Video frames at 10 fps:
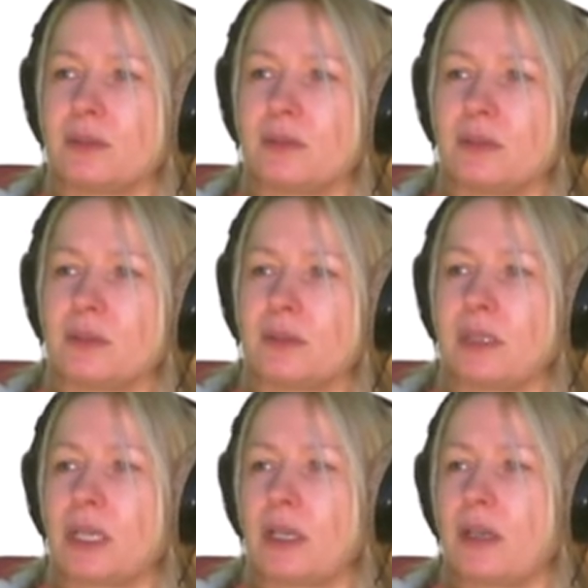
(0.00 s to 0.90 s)

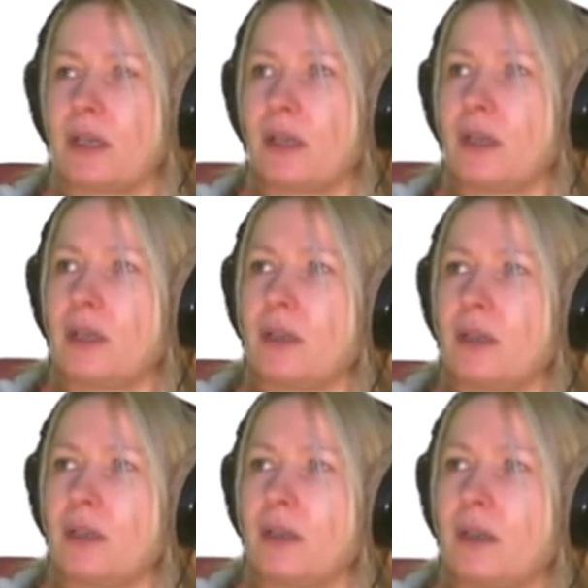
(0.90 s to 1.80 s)

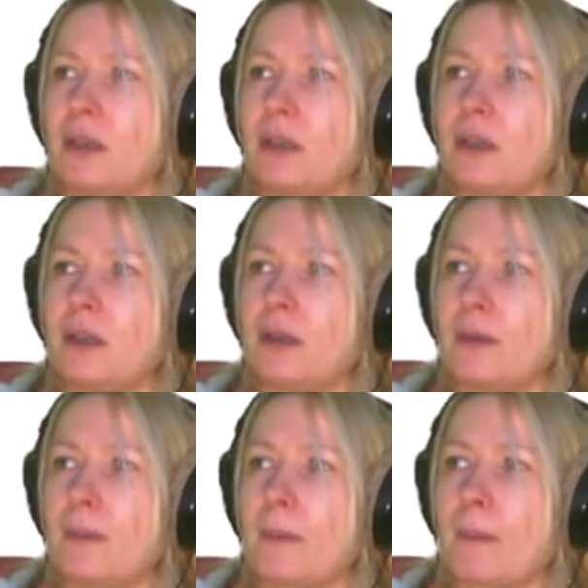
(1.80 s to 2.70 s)

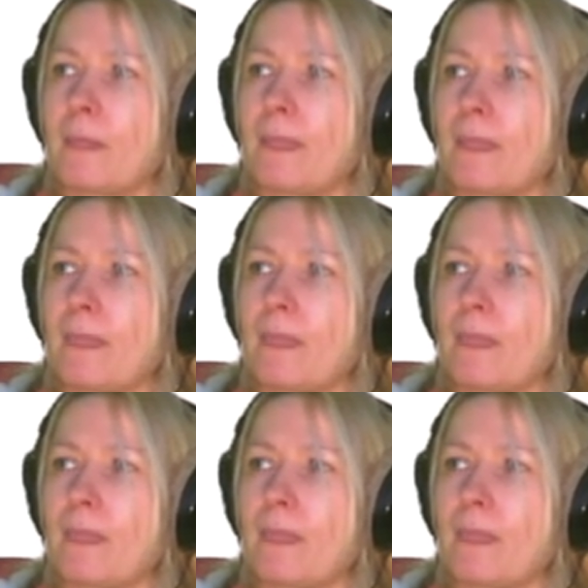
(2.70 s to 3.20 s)
(silence)